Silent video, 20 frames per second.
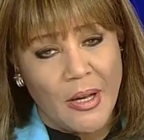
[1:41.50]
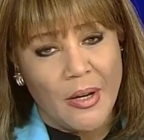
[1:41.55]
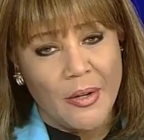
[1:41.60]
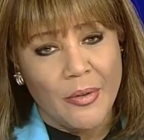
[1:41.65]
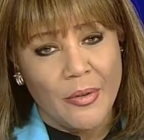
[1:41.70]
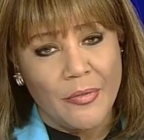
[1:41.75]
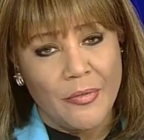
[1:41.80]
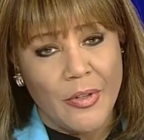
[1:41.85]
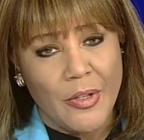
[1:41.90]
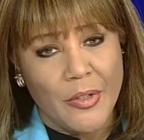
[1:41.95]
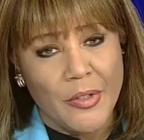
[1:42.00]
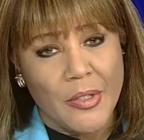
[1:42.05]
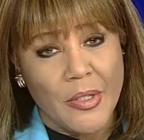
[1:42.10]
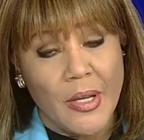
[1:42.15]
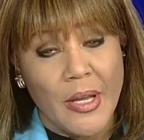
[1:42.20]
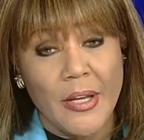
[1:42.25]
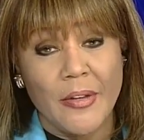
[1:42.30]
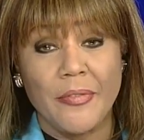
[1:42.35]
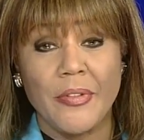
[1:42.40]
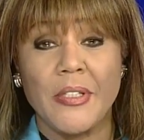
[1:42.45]
honor of Vel's
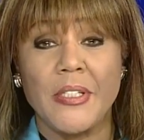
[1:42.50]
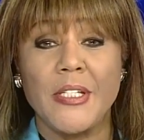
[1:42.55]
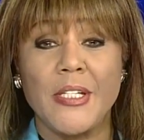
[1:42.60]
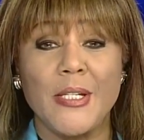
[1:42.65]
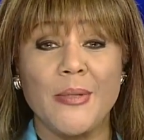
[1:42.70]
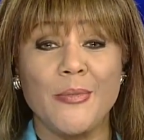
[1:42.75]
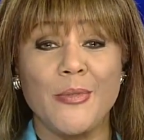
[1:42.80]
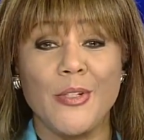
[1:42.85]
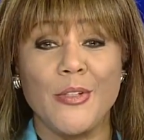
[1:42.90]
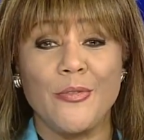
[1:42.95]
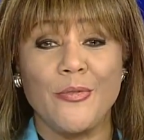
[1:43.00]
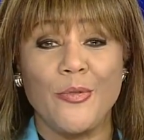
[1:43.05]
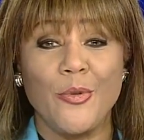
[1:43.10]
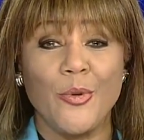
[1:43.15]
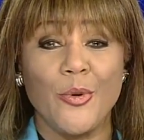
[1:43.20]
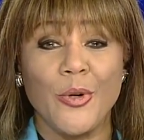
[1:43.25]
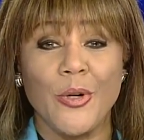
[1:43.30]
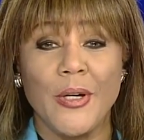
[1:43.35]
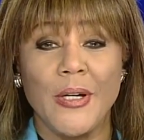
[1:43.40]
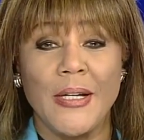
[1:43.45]
life at
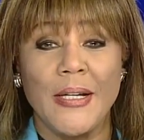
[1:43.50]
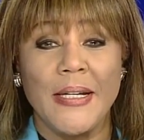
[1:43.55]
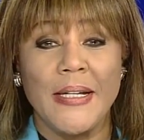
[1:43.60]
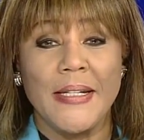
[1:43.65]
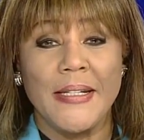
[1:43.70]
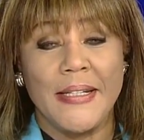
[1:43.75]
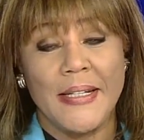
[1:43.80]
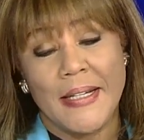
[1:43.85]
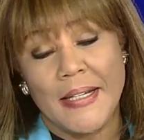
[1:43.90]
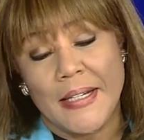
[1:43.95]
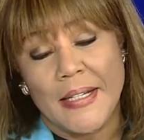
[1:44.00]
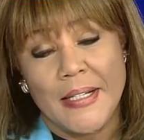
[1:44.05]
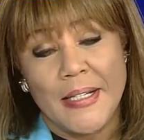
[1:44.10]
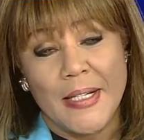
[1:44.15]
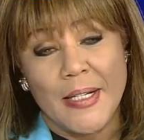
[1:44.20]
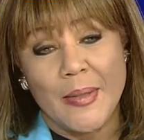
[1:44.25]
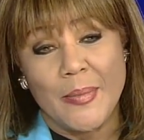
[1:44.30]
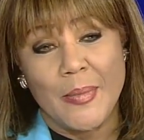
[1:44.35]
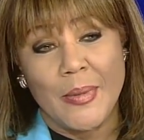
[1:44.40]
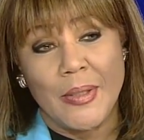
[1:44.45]

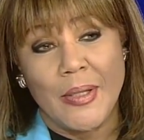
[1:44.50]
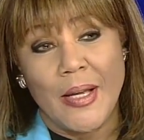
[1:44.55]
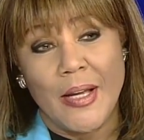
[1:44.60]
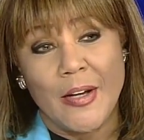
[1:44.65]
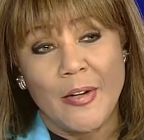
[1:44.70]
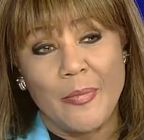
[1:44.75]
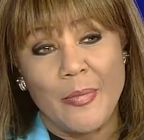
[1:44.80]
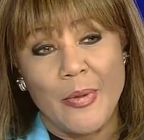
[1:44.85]
tmj4.com. A lot